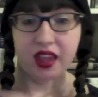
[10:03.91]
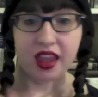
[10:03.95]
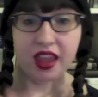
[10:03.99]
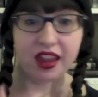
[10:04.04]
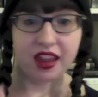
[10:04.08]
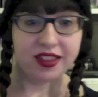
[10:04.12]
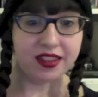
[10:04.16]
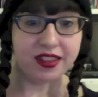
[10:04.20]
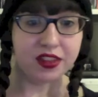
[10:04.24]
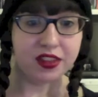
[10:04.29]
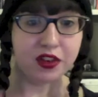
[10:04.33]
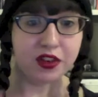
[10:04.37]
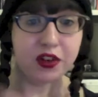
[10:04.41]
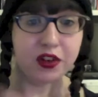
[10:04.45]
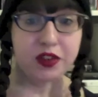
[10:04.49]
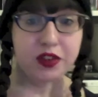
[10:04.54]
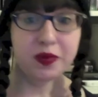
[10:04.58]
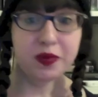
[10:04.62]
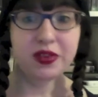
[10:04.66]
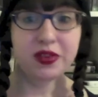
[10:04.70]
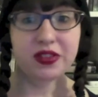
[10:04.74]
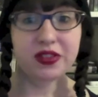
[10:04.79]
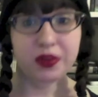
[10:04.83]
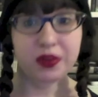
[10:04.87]
and it says a
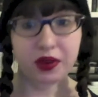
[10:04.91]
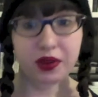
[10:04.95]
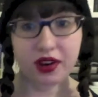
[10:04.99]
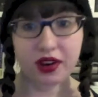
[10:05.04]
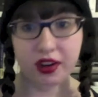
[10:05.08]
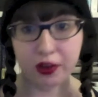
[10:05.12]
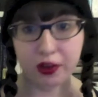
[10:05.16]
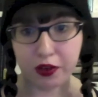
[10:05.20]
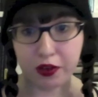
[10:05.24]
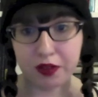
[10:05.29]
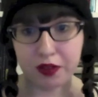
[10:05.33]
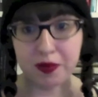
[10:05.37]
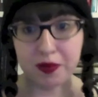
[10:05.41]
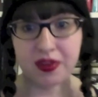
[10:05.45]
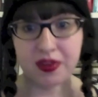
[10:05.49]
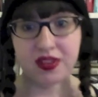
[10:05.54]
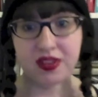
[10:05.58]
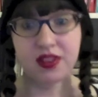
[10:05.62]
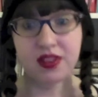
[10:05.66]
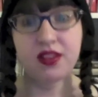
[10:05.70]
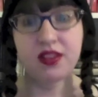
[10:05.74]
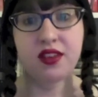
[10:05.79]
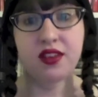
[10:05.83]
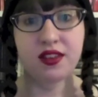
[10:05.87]
Christmas story, and
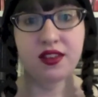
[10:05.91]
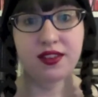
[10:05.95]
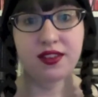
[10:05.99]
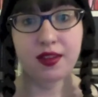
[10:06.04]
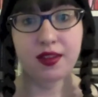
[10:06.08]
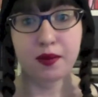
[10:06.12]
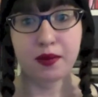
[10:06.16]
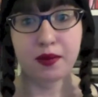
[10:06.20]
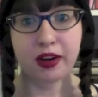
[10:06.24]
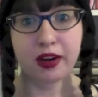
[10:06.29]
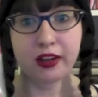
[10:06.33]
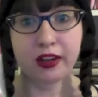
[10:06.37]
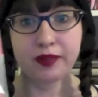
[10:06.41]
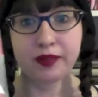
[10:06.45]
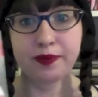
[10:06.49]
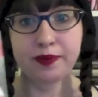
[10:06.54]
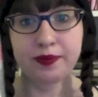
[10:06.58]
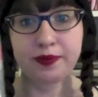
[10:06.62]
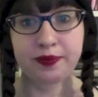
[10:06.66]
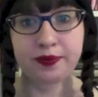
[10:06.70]
Christmas is in December.